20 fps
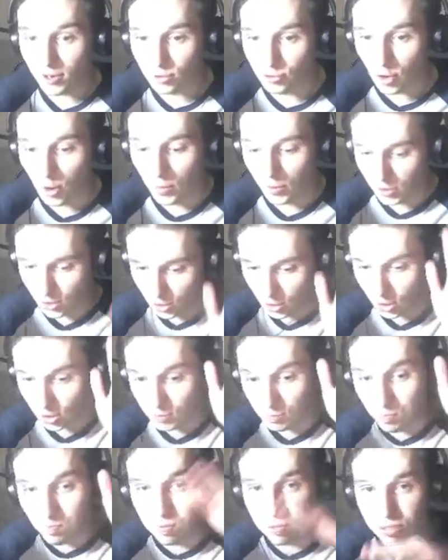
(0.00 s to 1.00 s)
drop on you,
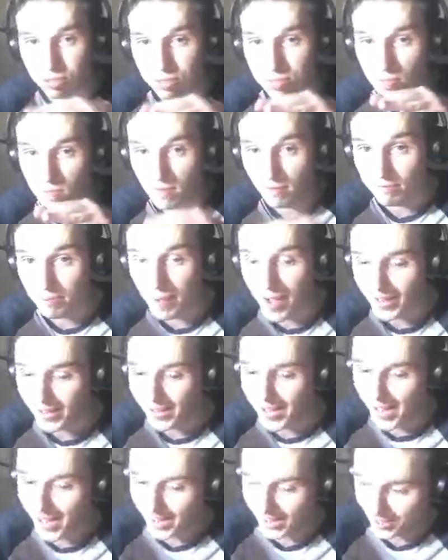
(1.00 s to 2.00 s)
just
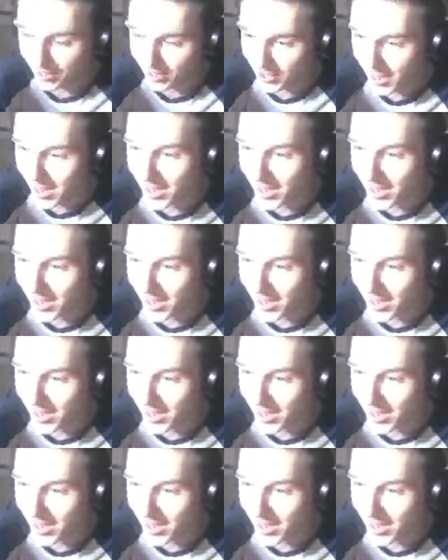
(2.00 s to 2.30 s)
pancaking on you.